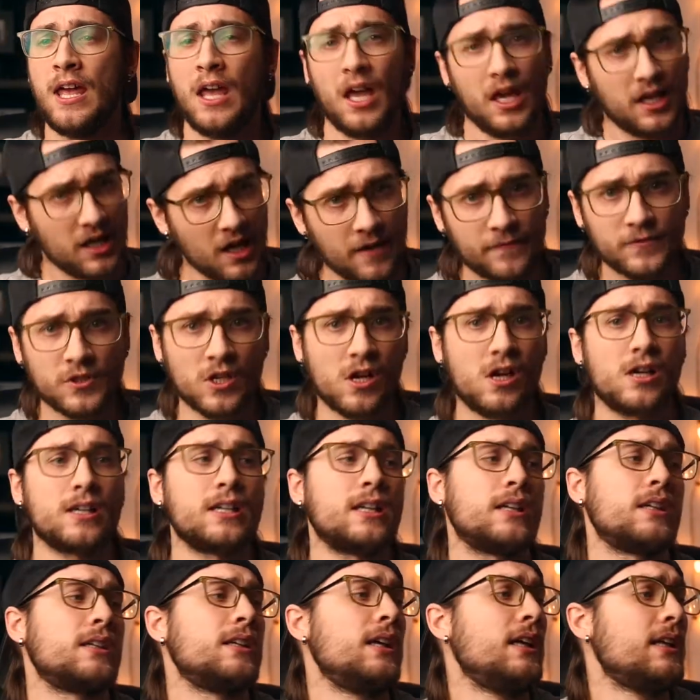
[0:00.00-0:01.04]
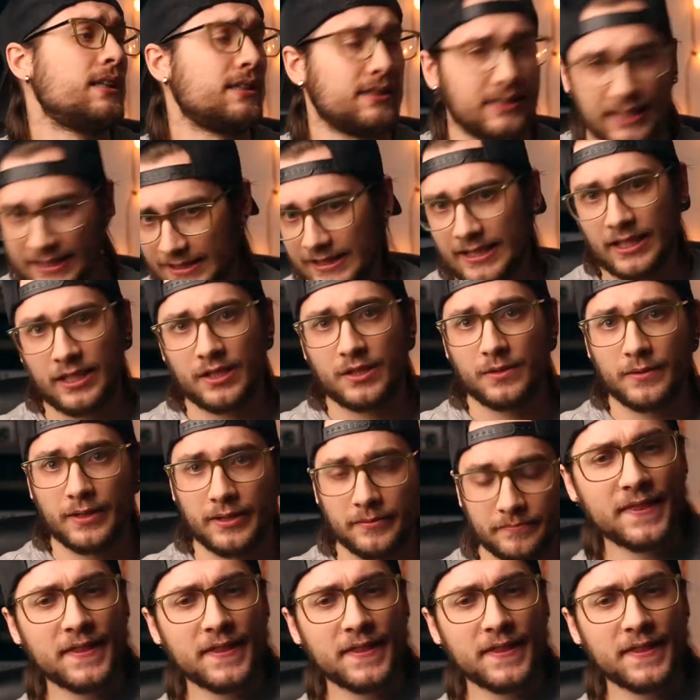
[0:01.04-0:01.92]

Enough talking, let's get into it.